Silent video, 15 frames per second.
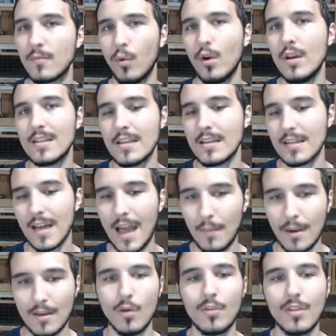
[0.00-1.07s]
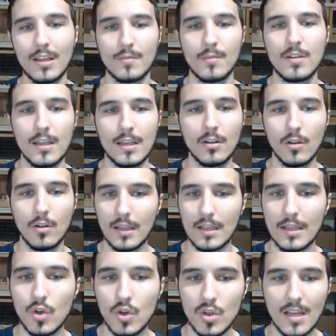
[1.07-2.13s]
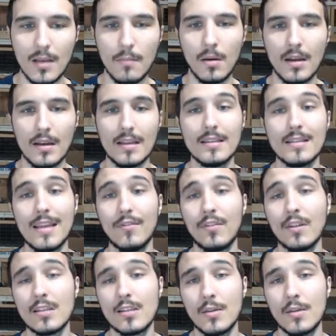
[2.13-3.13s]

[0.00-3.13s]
point in time, I don't think is particularly interesting, but it is definitely